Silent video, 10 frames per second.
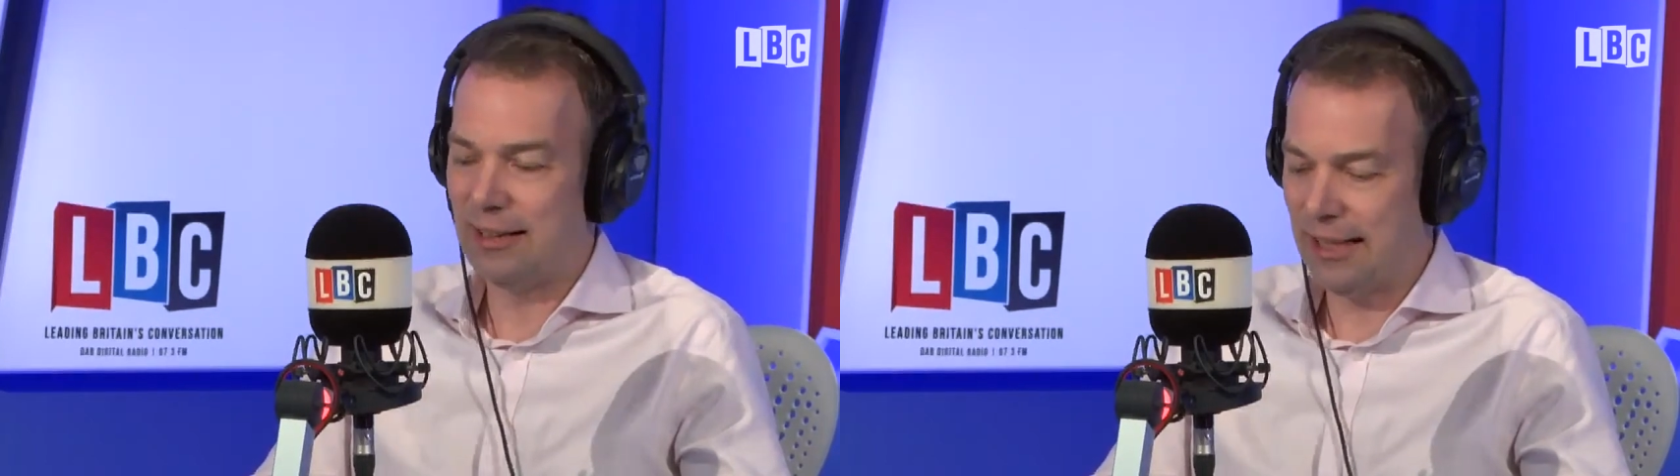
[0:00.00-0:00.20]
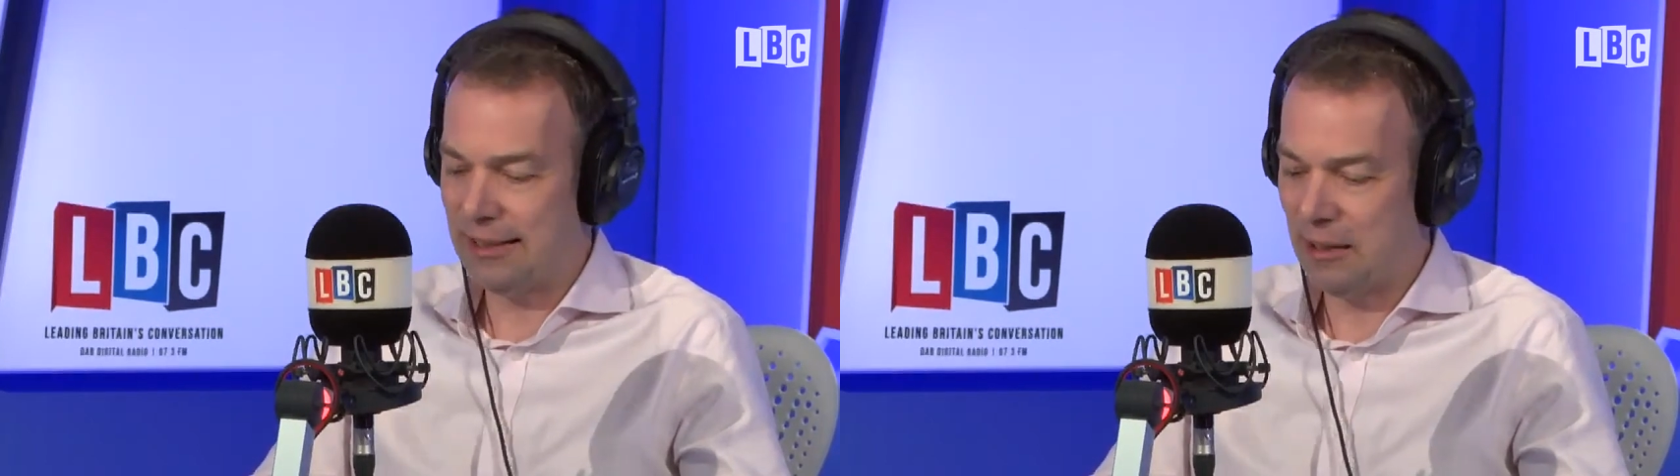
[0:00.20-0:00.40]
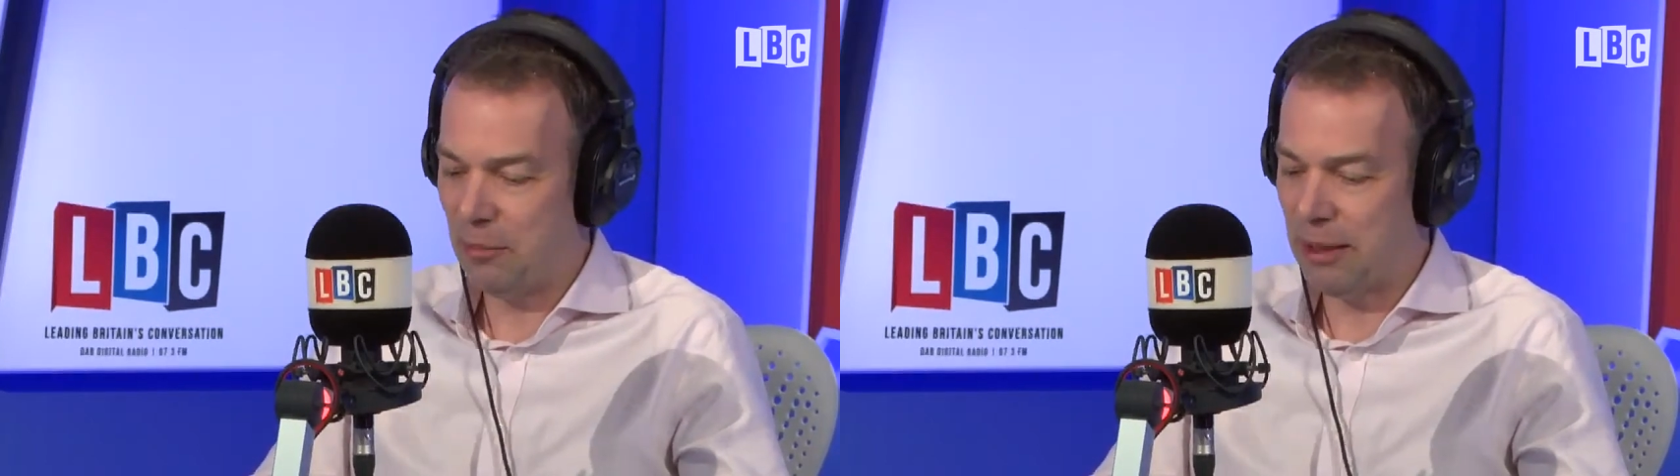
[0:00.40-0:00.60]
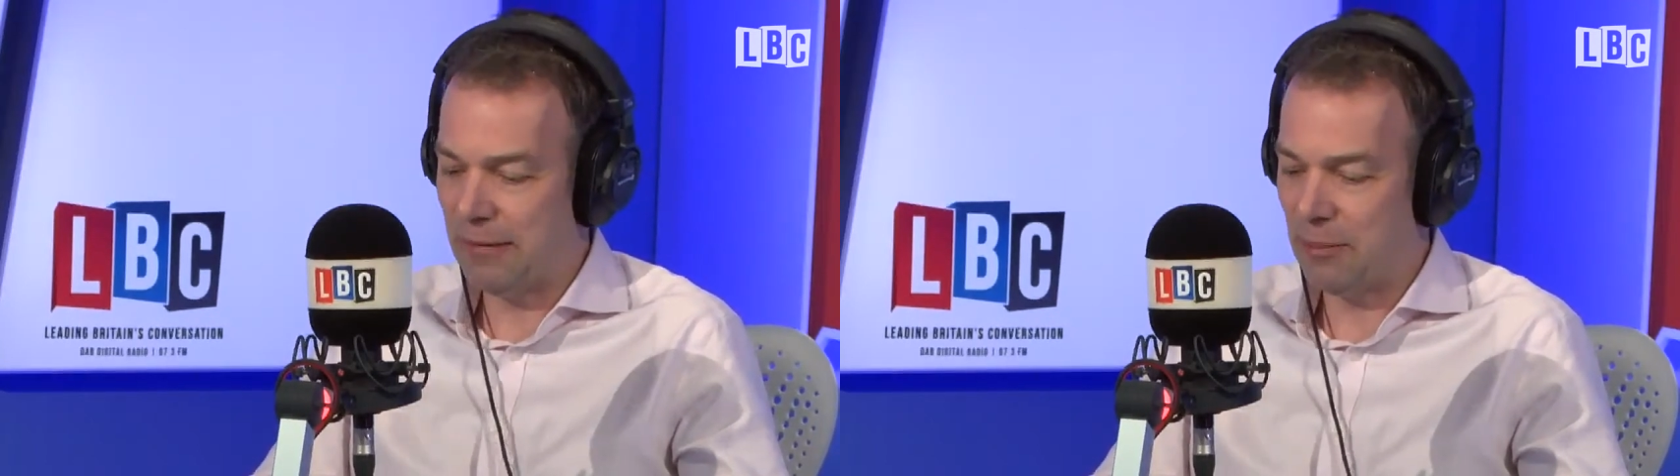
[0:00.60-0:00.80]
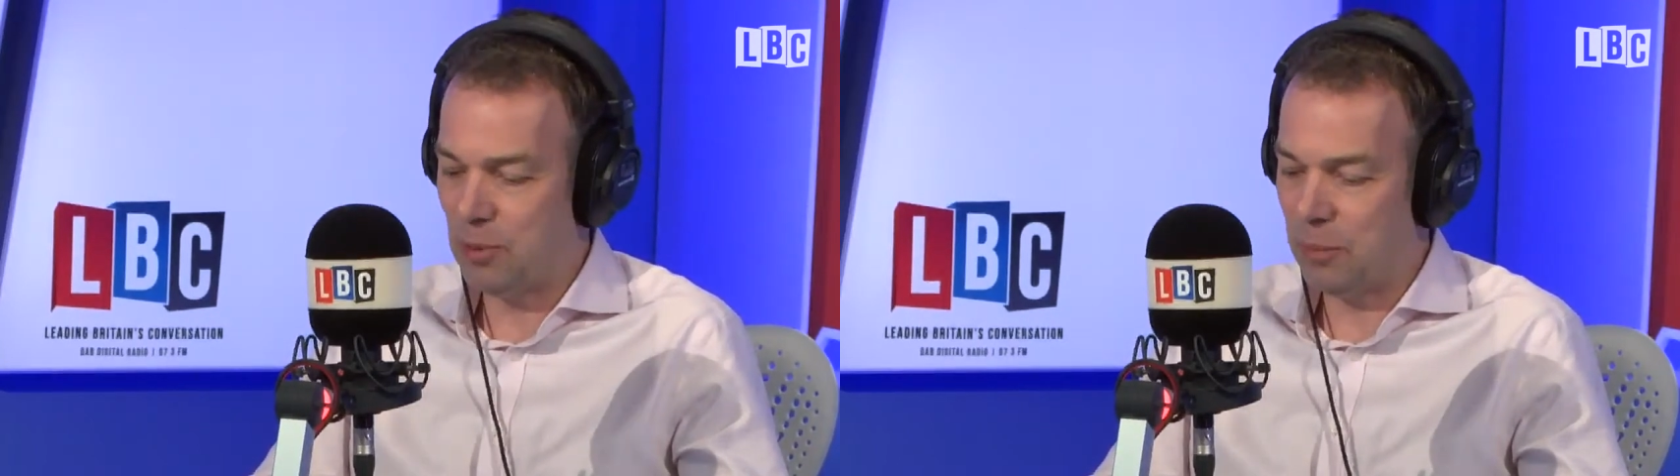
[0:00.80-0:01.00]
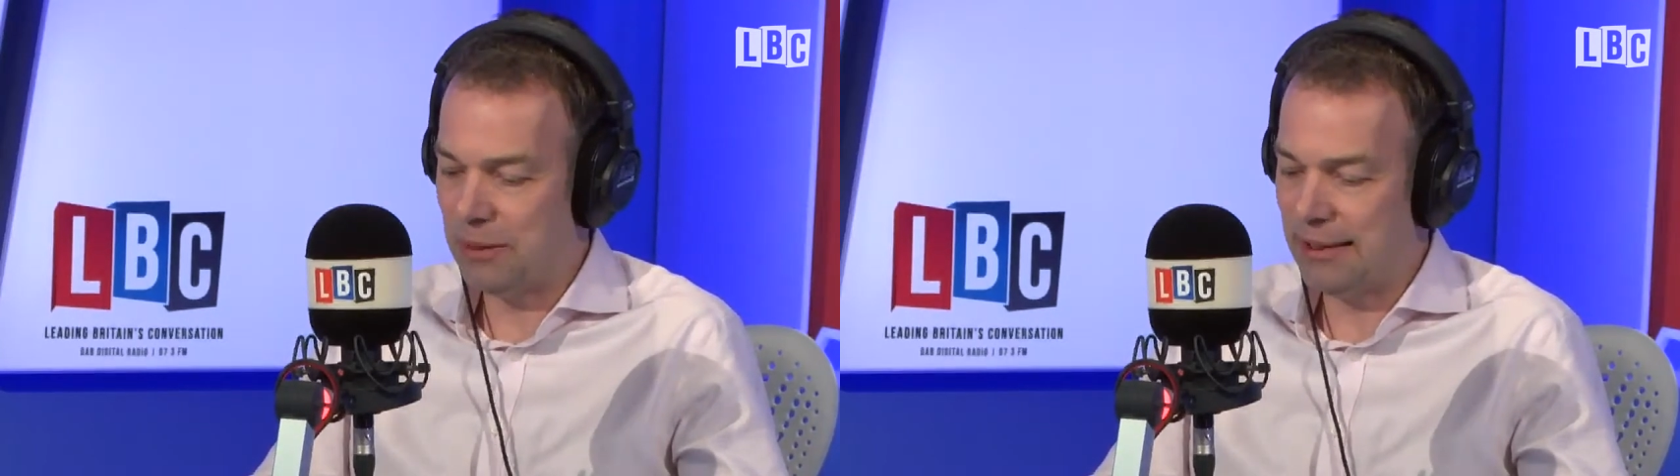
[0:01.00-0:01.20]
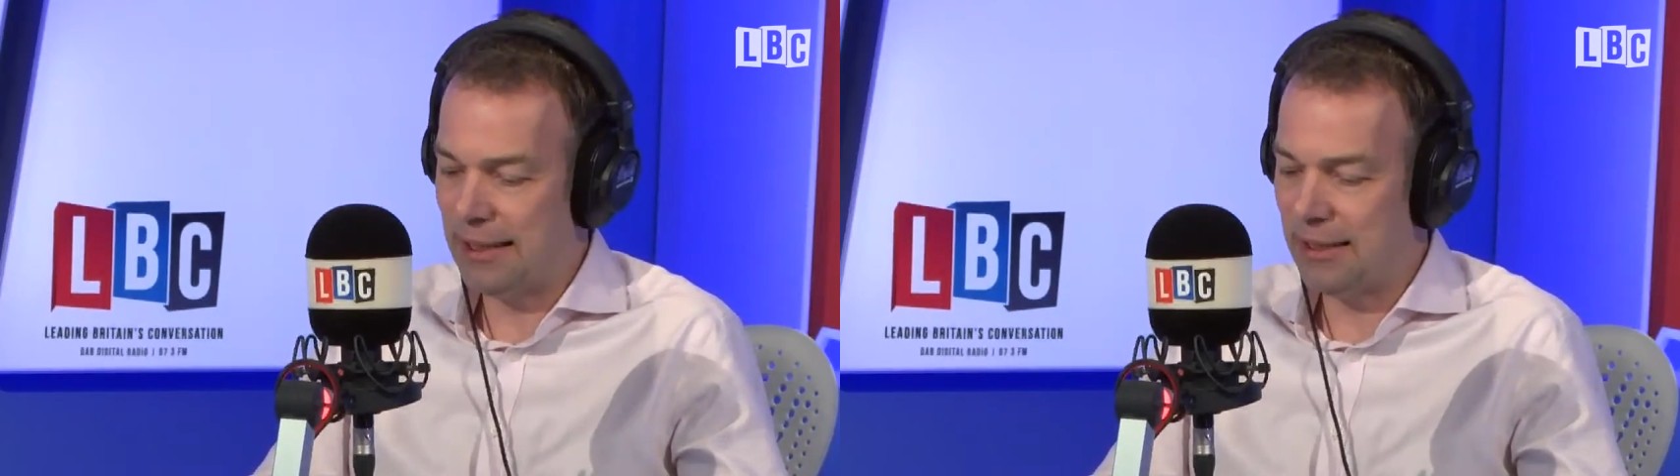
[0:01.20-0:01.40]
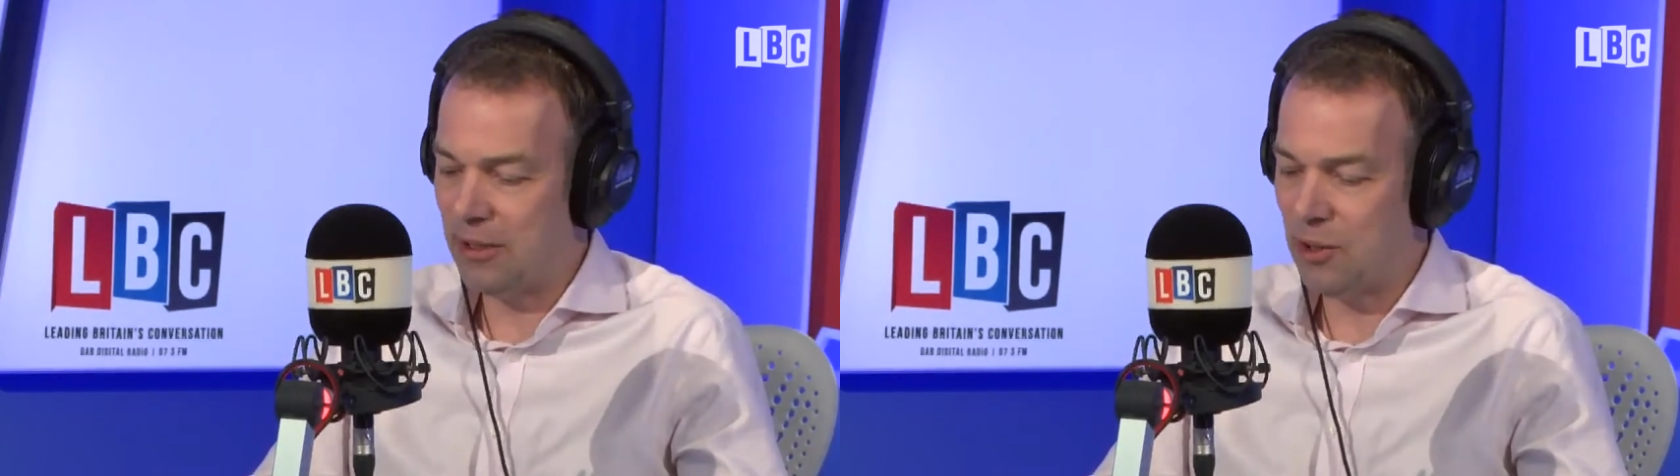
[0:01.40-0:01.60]
letting private
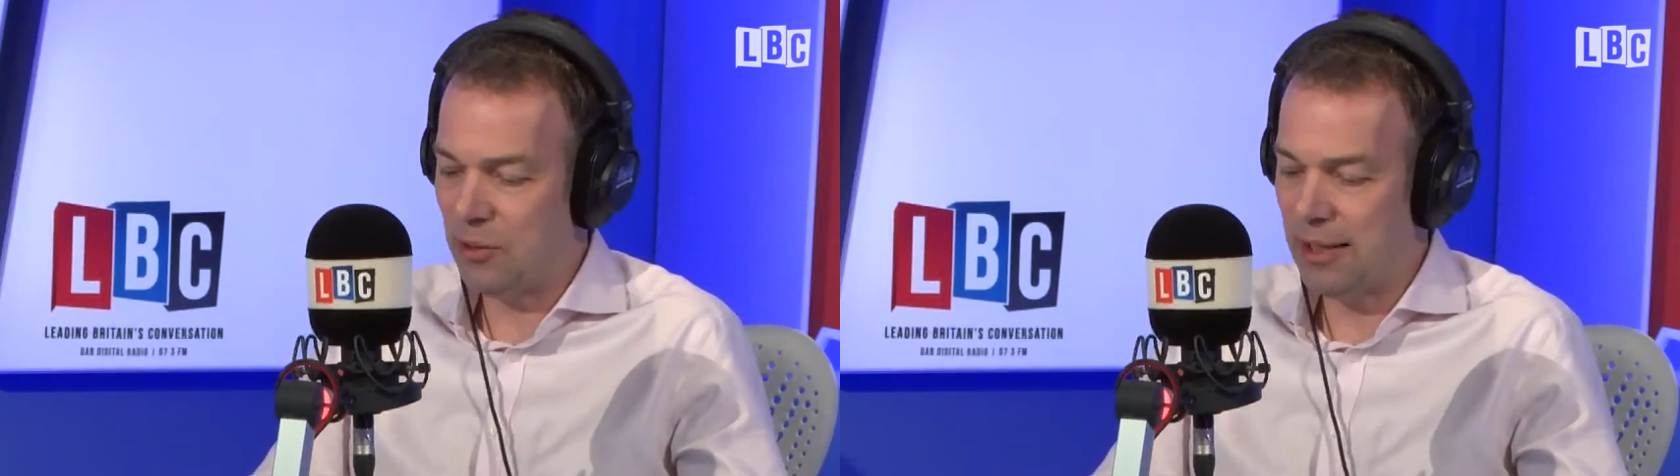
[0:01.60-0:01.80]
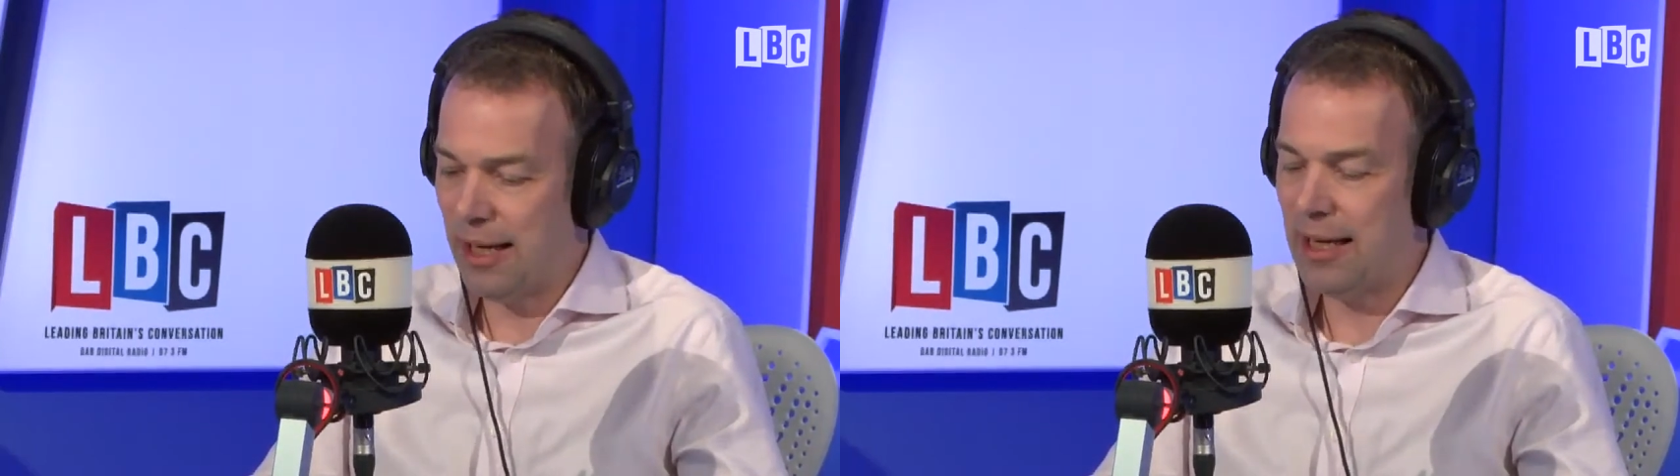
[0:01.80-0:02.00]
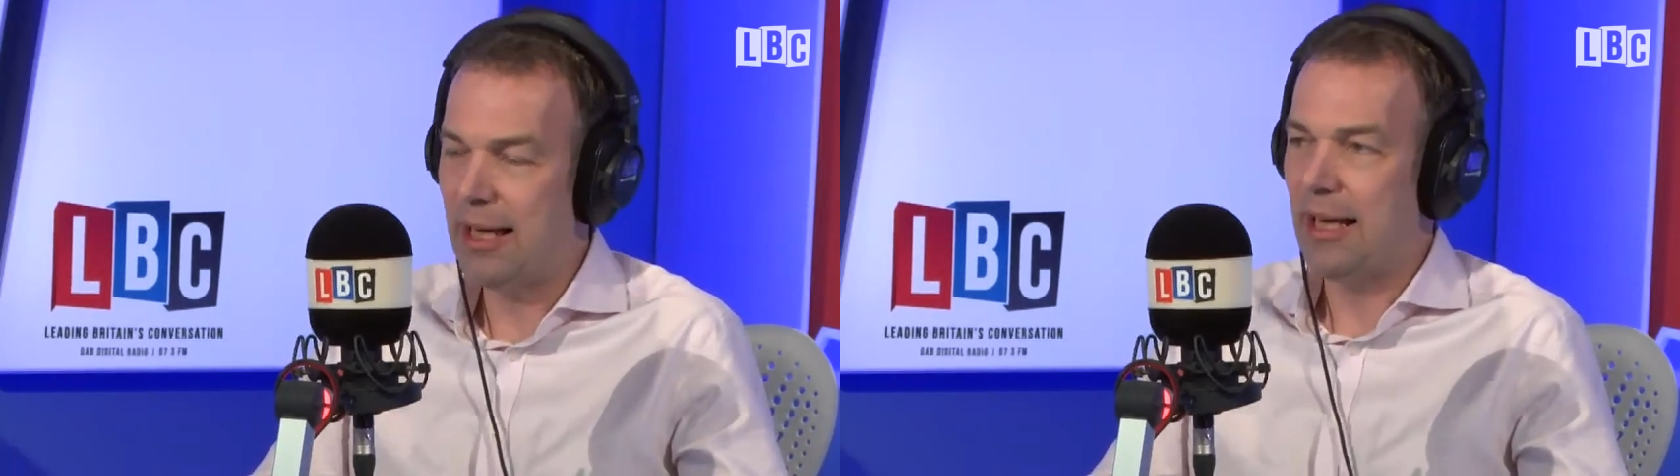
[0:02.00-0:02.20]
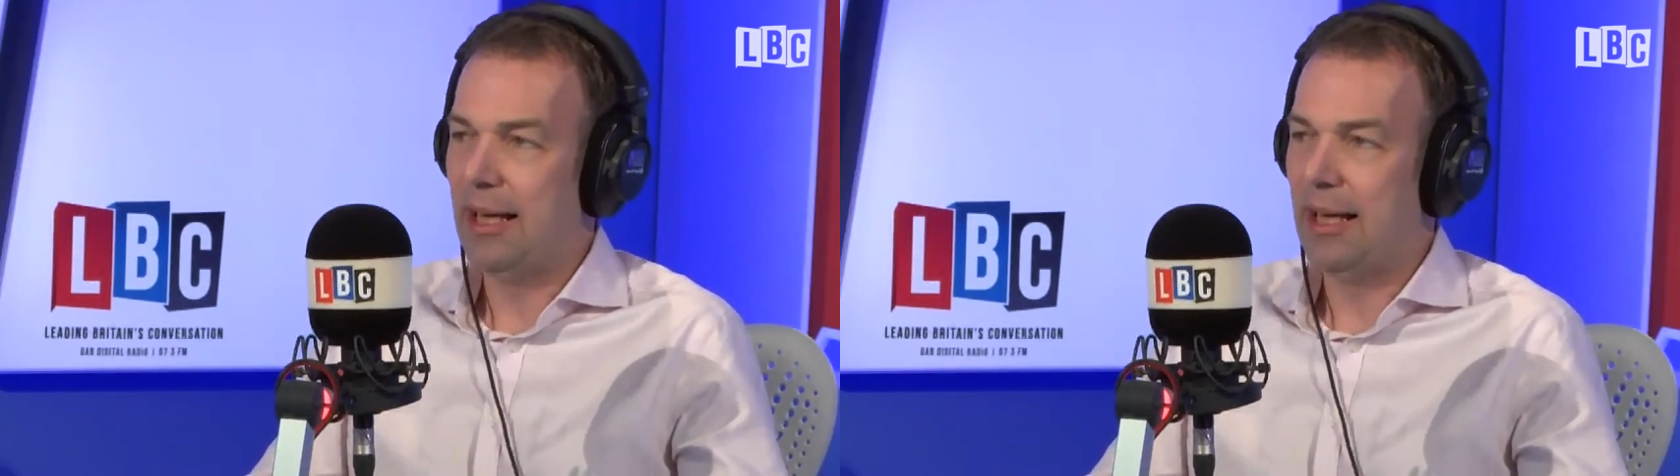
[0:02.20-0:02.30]
property in the UK.